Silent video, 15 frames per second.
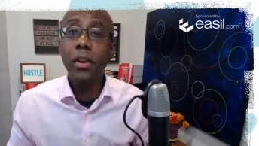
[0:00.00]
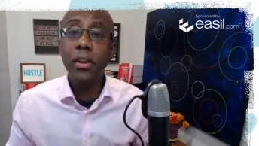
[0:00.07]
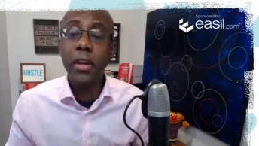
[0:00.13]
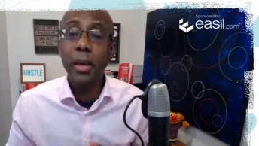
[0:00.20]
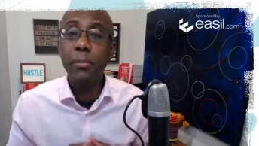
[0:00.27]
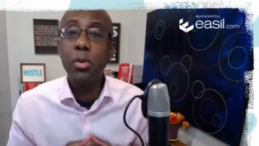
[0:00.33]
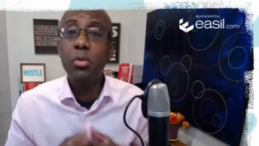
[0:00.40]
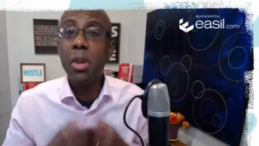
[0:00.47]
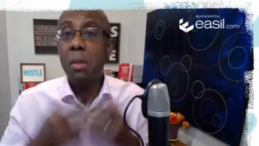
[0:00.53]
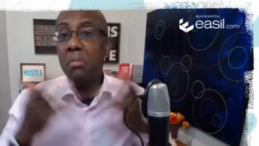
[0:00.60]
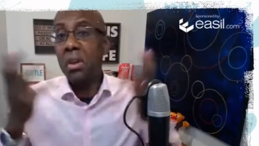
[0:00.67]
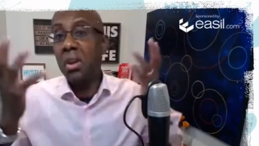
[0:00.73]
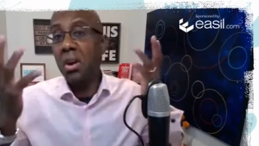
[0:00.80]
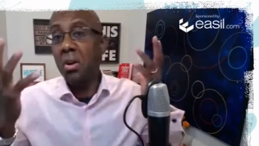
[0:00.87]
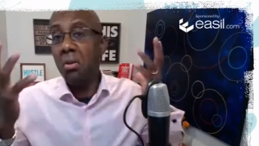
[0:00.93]
and then Kim, you let
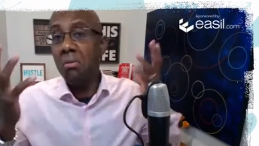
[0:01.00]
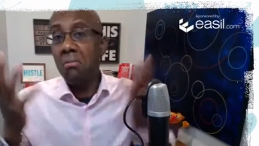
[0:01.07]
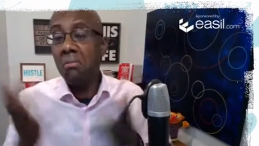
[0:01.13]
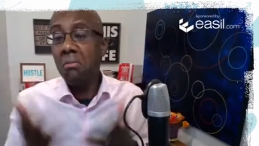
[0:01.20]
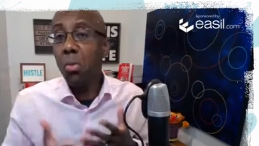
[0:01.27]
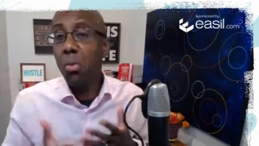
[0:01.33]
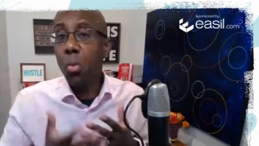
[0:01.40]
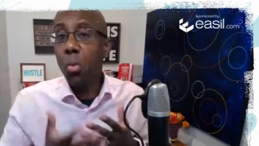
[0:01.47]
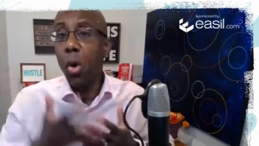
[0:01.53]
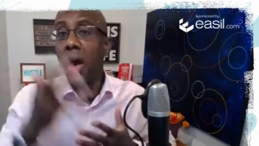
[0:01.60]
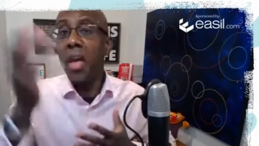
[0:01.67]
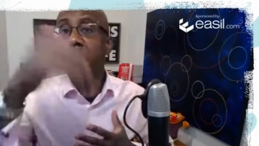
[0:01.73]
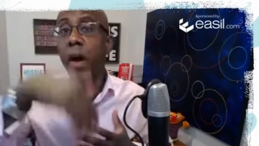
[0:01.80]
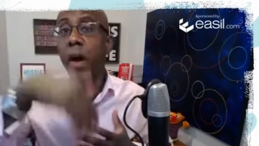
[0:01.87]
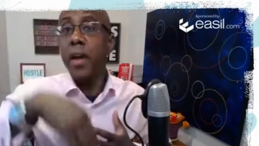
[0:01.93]
me know
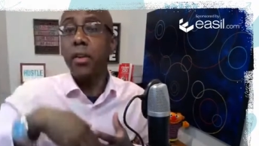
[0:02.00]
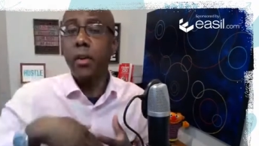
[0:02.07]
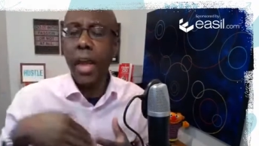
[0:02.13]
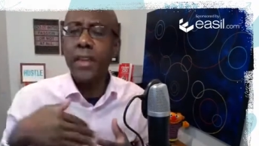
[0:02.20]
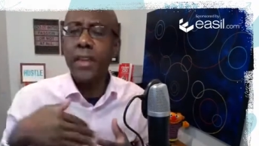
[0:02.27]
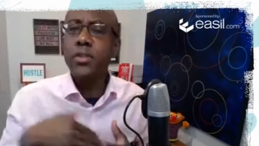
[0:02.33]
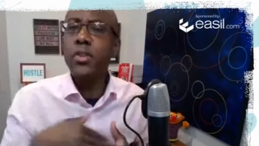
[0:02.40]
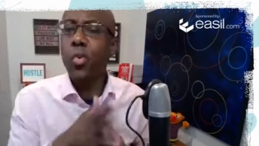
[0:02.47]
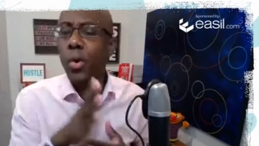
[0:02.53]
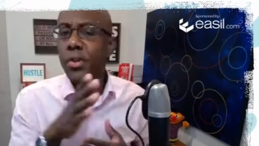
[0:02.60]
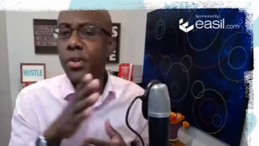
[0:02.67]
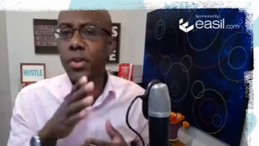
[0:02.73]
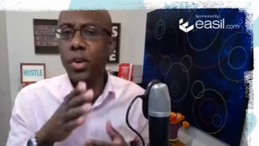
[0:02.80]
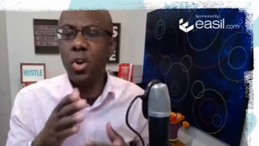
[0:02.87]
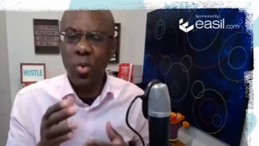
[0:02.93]
if I answer the
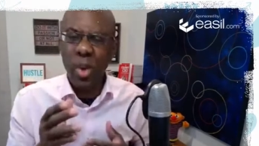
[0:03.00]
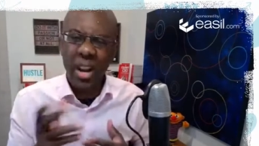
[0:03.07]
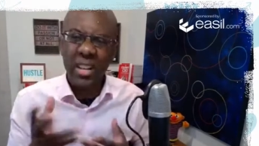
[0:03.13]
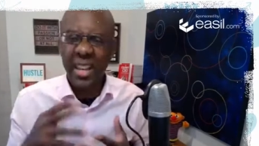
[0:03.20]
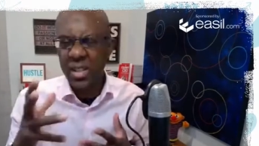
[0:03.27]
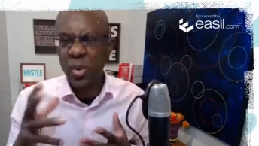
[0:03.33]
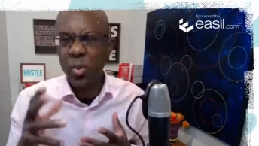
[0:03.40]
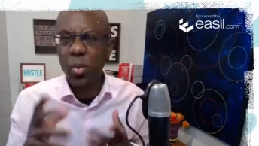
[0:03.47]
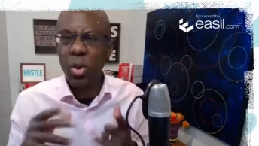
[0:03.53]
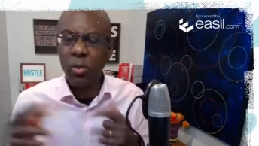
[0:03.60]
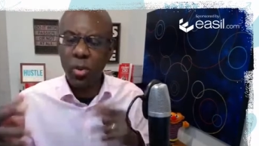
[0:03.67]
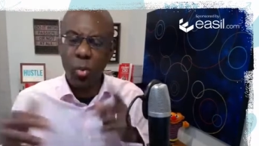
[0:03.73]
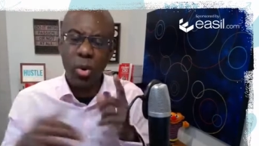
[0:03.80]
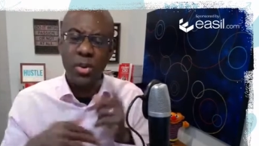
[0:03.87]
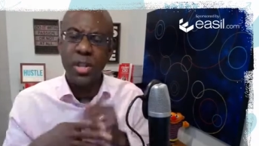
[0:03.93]
question correctly, as it were,
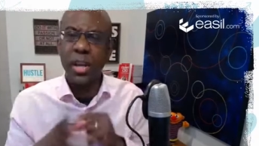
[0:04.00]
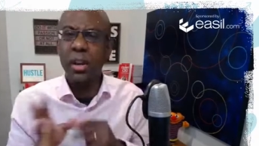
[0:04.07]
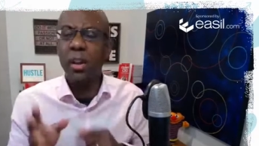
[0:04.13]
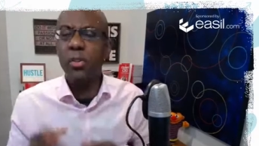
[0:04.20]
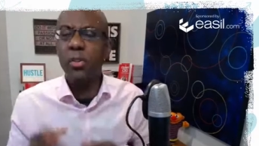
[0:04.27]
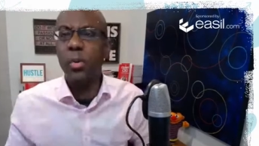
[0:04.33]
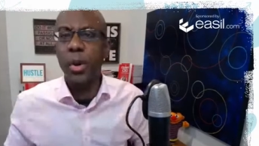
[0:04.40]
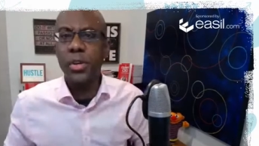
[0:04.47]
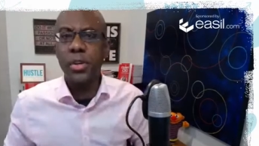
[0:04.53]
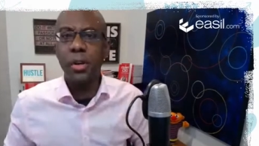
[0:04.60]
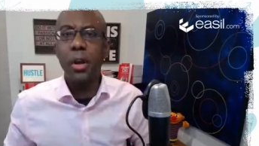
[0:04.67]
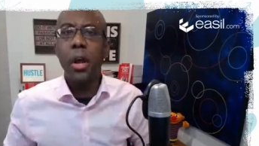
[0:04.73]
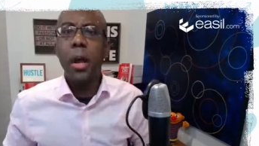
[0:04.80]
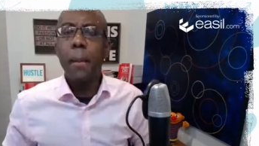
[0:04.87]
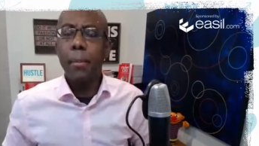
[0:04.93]
if you want to take another direction.
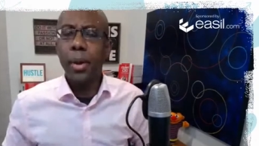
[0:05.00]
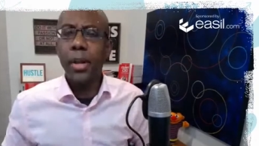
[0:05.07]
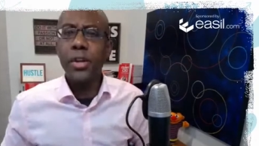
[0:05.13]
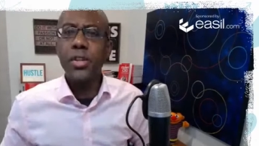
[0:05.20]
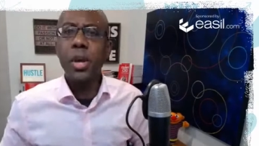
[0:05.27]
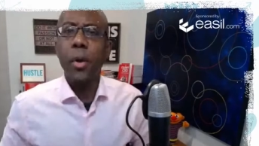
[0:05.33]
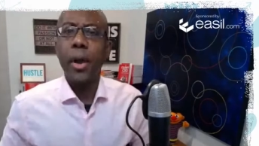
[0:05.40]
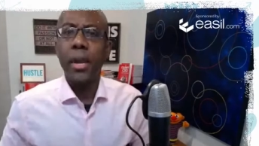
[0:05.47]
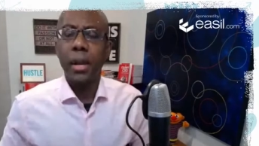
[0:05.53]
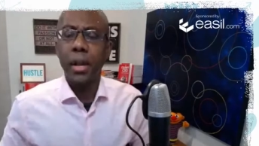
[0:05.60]
But here's how I can